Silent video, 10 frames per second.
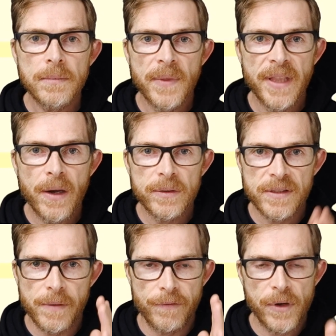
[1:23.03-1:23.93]
Now it's
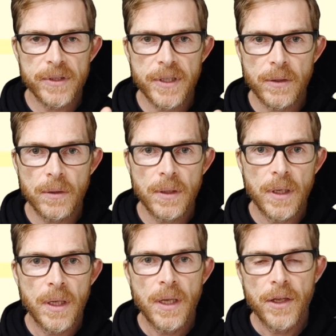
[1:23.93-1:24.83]
the vertical.
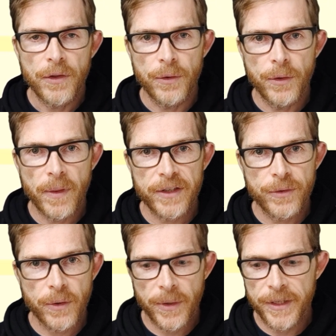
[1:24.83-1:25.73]
You know that
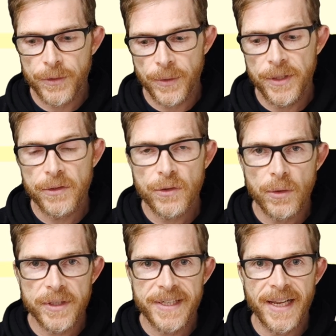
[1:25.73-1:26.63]
you're going to
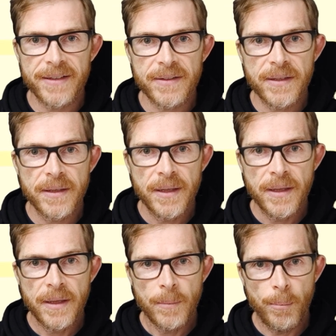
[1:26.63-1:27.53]
insert text
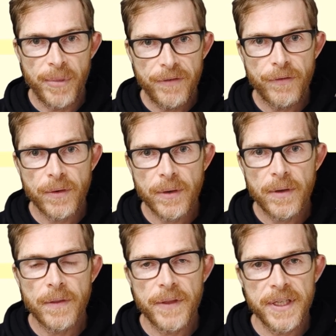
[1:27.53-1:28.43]

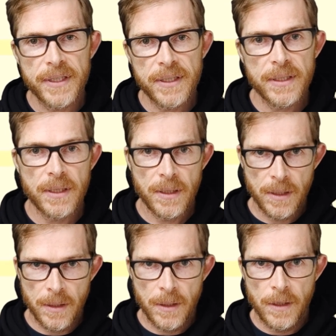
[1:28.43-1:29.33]
before this
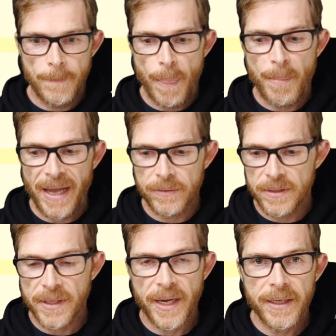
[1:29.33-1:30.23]
pound
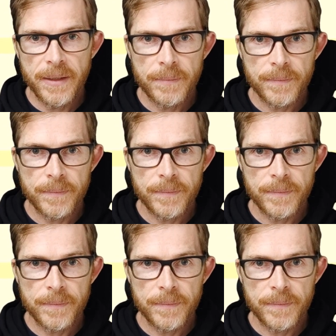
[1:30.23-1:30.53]
sign.